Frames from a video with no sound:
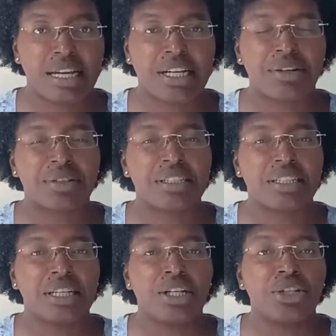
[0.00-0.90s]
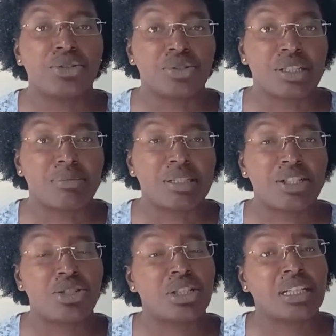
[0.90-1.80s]
I currently do some
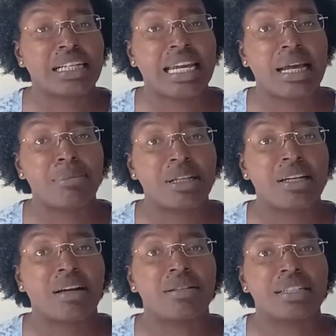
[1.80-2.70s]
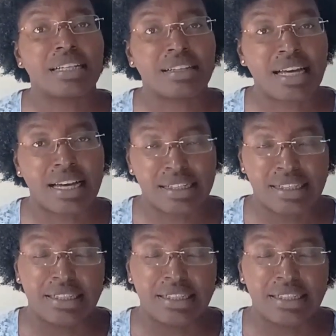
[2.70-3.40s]
teaching on Cambly. I'll link that.